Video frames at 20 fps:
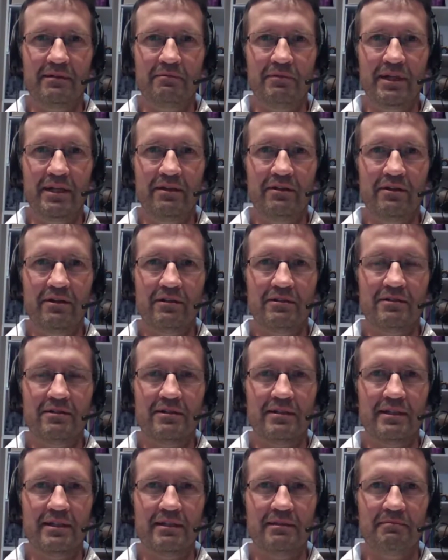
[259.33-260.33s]
We're not
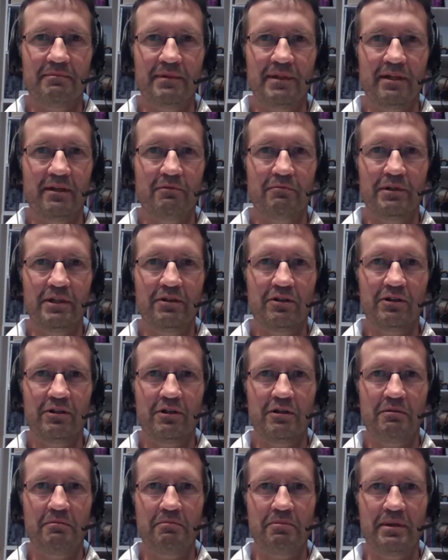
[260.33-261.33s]

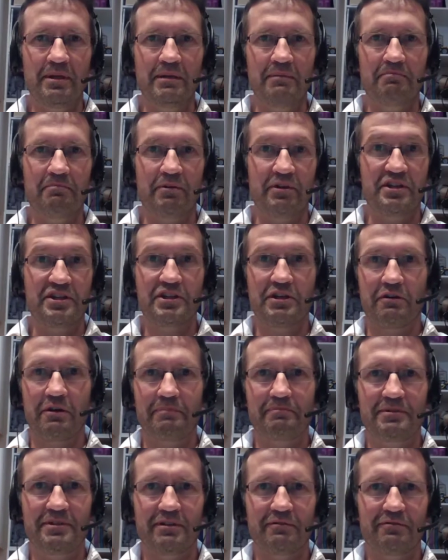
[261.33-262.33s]
going to be
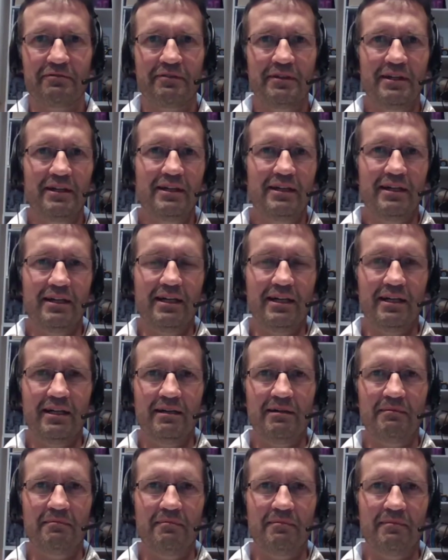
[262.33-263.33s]
prescriptive,
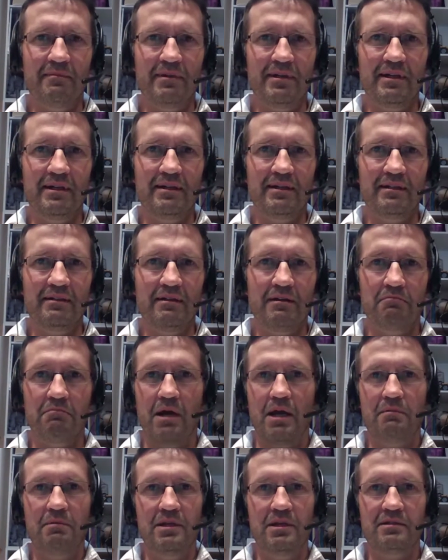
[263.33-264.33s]

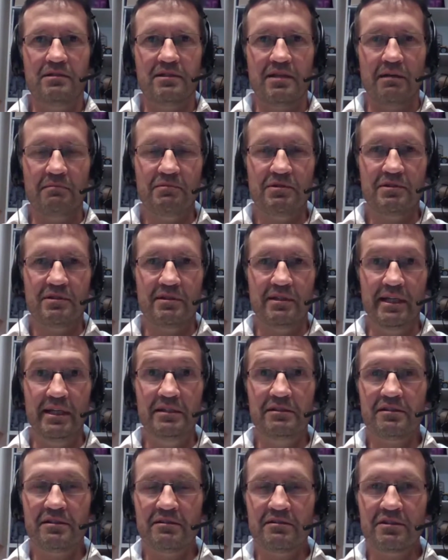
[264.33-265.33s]
maybe in some
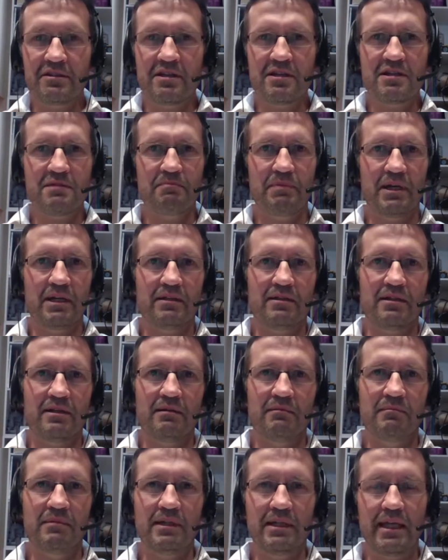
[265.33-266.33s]
instances, but
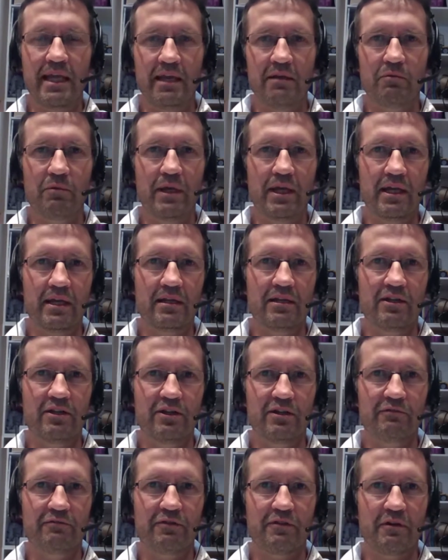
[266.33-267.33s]
again, we can
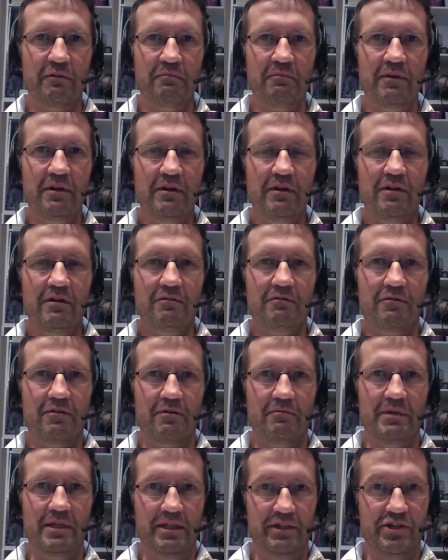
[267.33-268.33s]
learn from
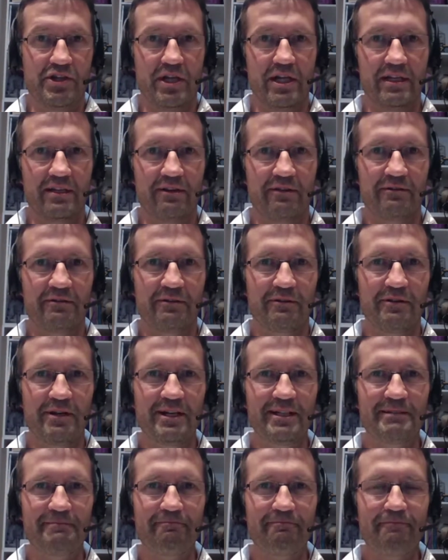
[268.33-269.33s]
each other. All
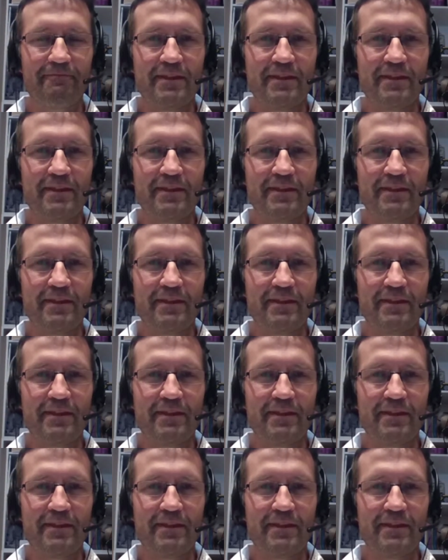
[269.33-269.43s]
right.